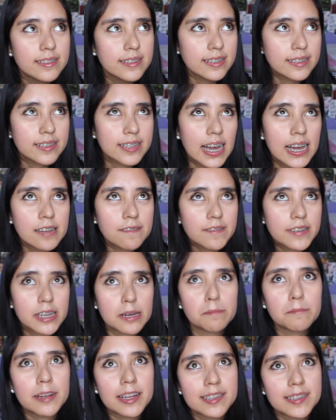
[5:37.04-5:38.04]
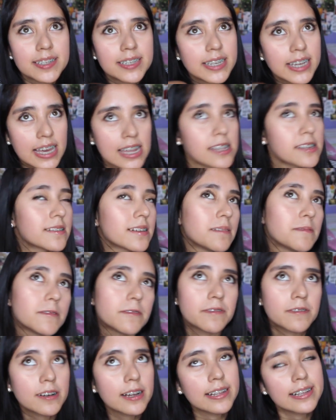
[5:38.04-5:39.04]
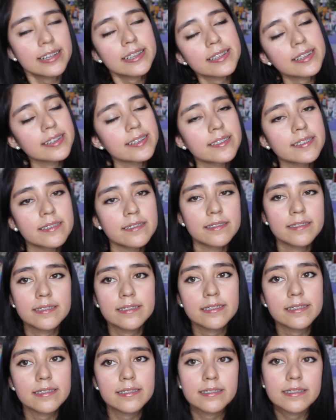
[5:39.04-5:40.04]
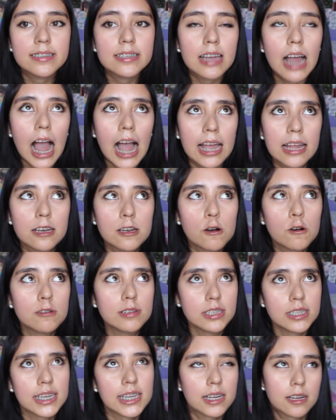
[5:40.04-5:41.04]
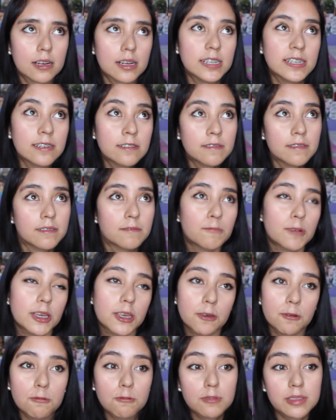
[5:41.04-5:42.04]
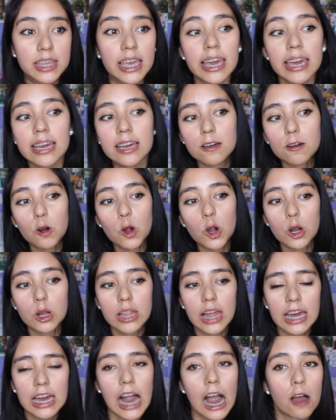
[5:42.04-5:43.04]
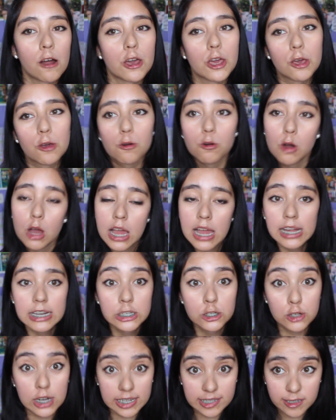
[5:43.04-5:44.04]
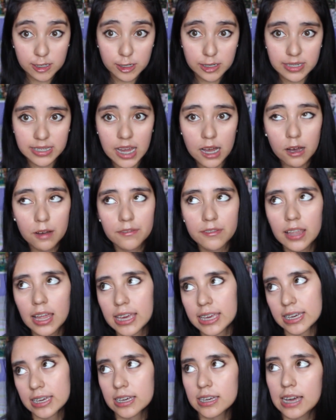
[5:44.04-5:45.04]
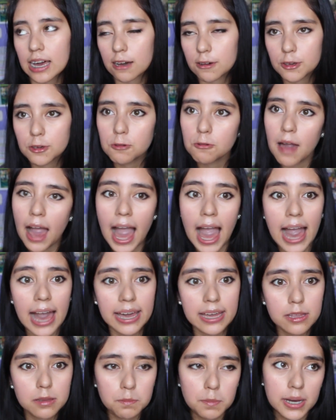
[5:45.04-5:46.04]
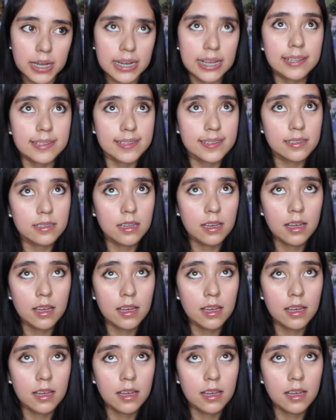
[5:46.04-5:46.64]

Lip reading: it's kind of a dumb reason to get in trouble for it, just because I know it's like what you think, or like how you dress yourself, like how you act, but it's